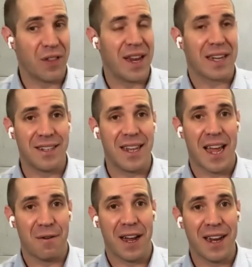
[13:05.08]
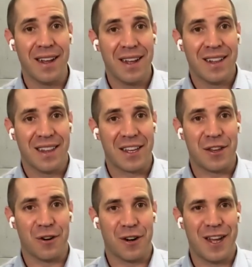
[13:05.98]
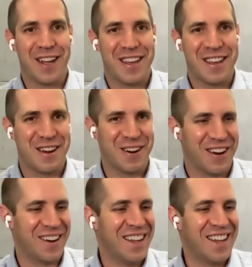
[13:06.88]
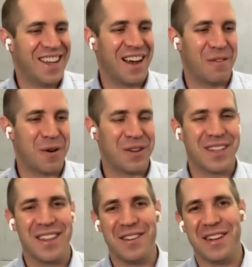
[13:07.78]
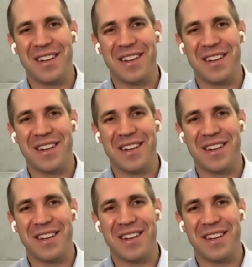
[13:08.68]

the next day, right? Like we always say you need